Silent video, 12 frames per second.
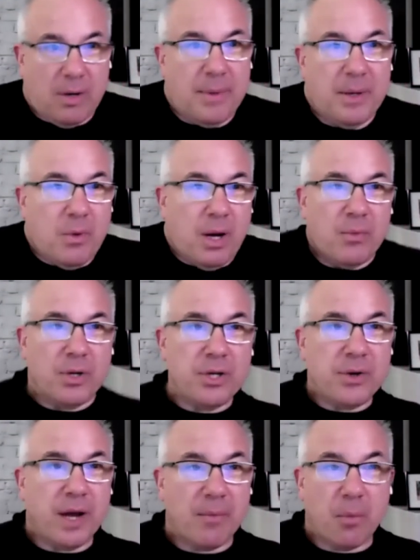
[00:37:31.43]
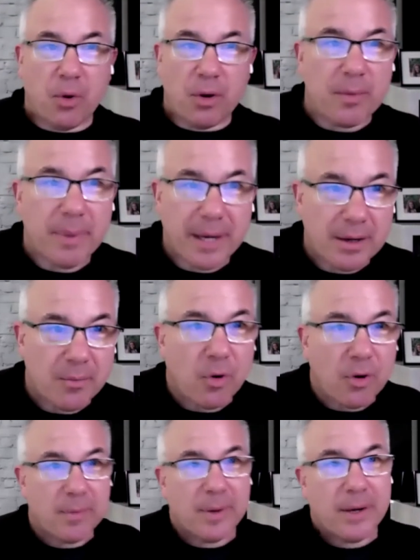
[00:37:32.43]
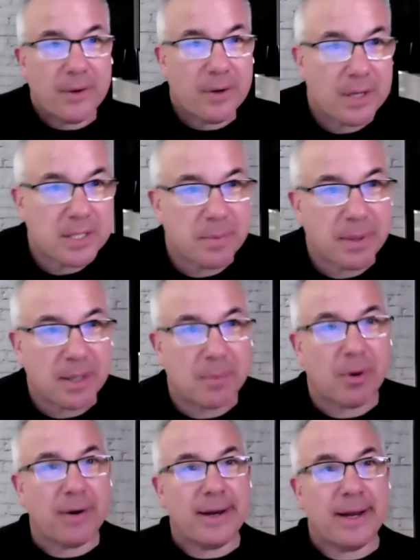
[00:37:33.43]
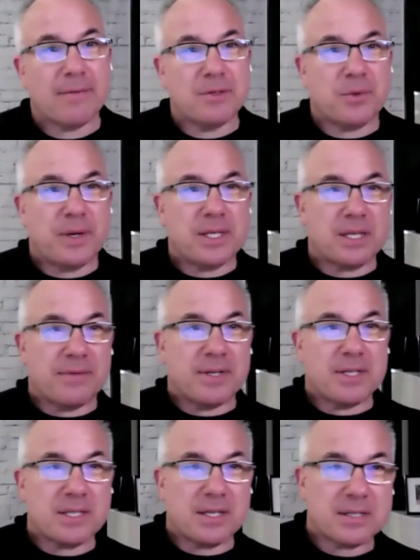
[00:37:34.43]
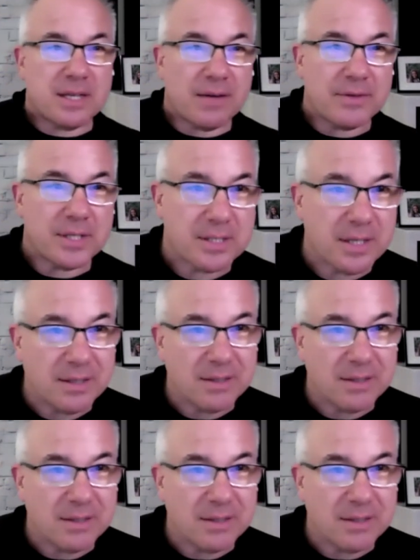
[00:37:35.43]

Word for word: I mean, why wouldn't you have more the better, more the merrier? That's a better party having 27 instead of seven, isn't it?